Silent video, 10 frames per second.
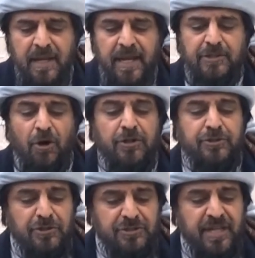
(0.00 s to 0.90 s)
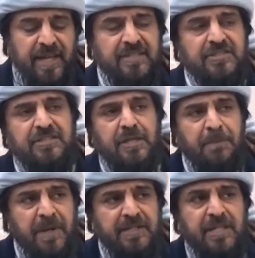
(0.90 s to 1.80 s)
It also says the
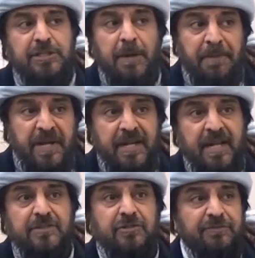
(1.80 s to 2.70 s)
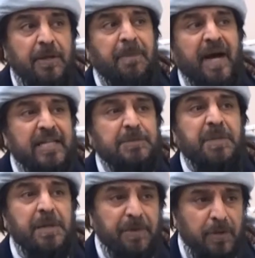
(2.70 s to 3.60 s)
disappearance of the pious
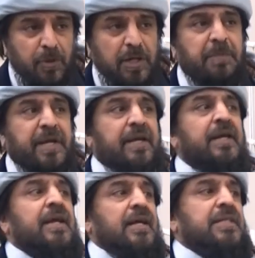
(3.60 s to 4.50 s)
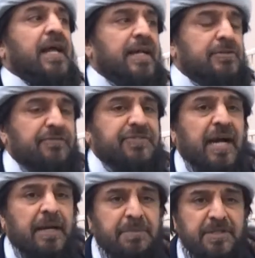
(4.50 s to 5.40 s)
people will be at the end of time.